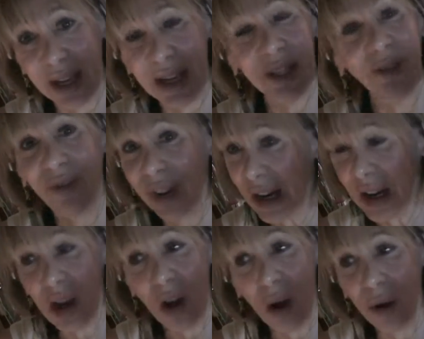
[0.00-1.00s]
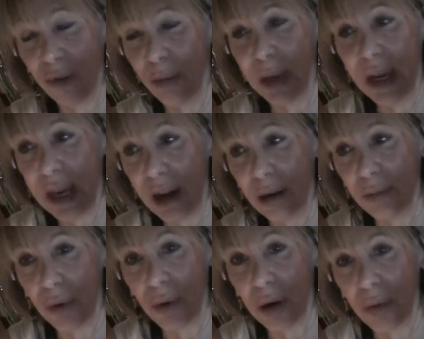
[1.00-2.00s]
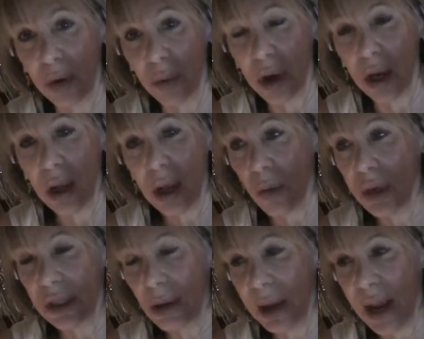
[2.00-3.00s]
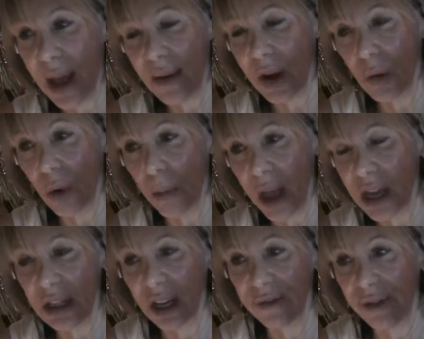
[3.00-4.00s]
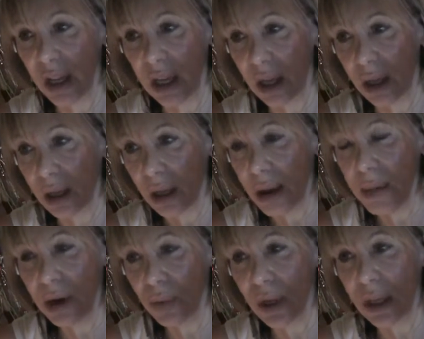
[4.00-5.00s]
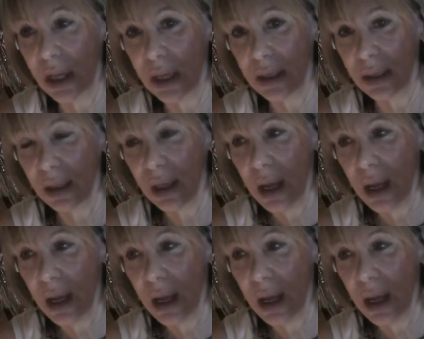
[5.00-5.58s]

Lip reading: It's very hard for me to get on board with somebody having a romantic fling. I mean, it really is.